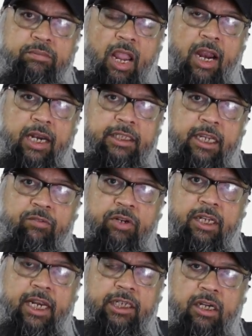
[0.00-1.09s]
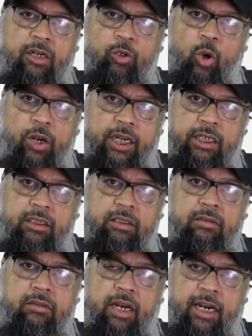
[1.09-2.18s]
and they will get a login
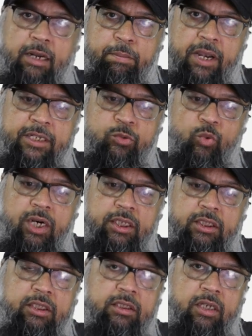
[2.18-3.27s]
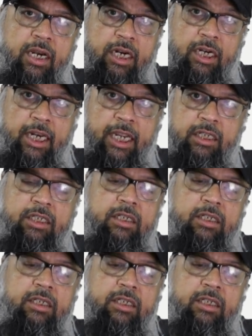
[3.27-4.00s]
and a password or a link.